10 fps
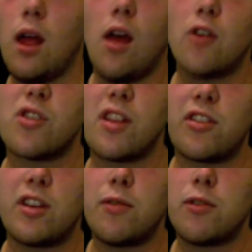So that's
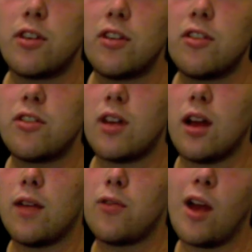the differences.
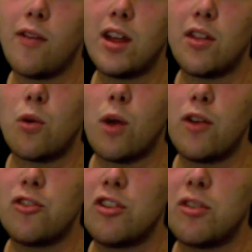If you have any other
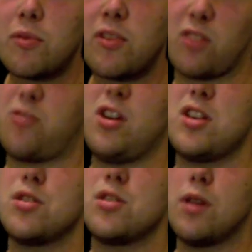questions, feel free
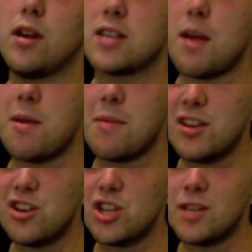to send me a
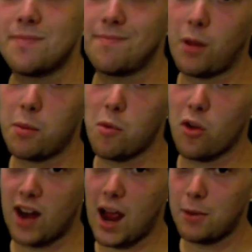message. I'll be more
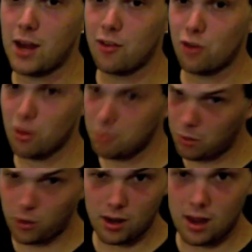than happy to answer them
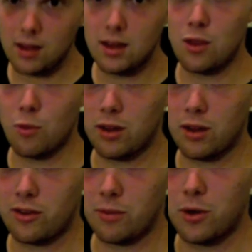about either one of
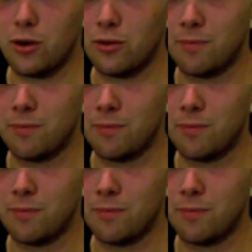these computers.